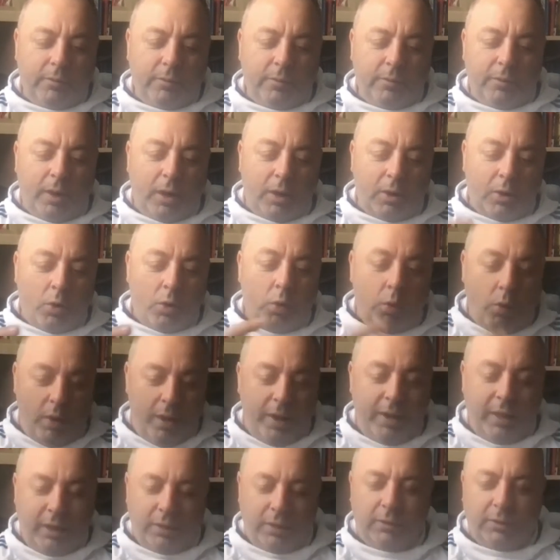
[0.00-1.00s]

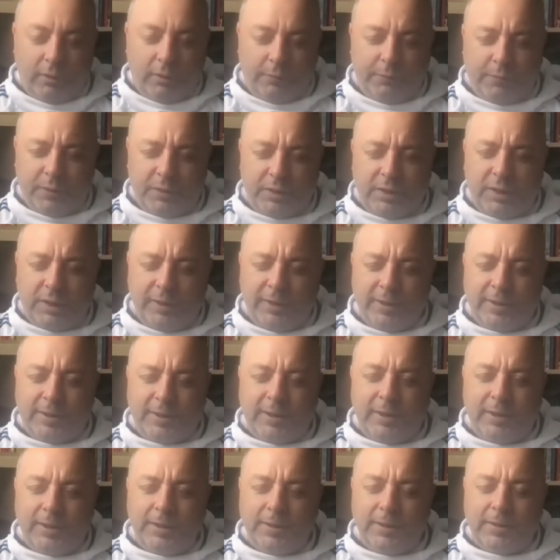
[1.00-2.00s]
acquired the
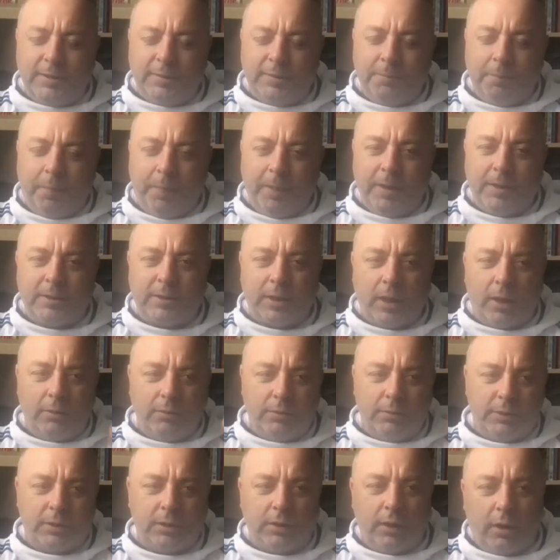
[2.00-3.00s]
facilities. So
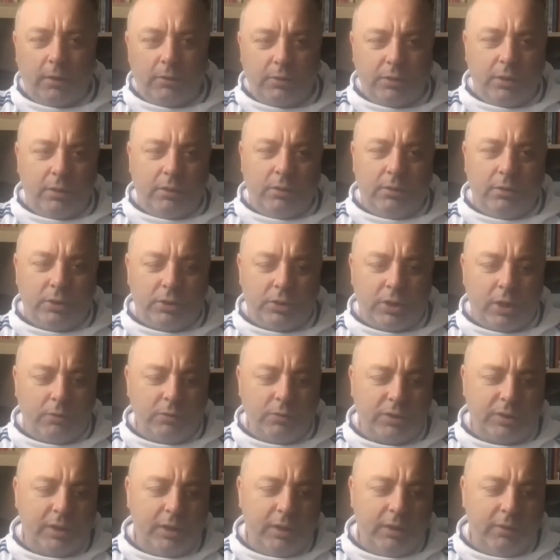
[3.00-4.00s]
you know,
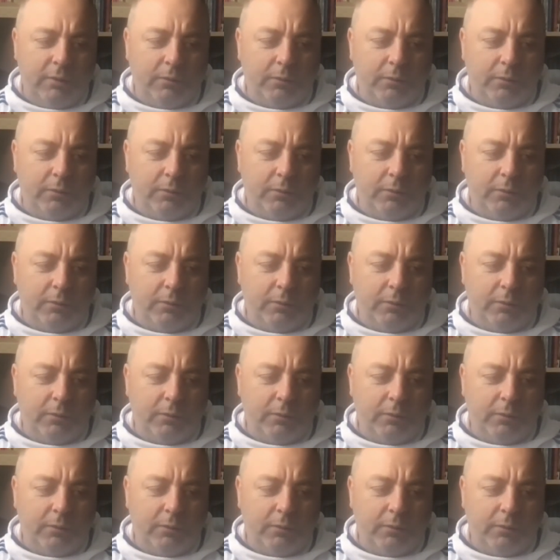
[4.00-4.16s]
Chelsea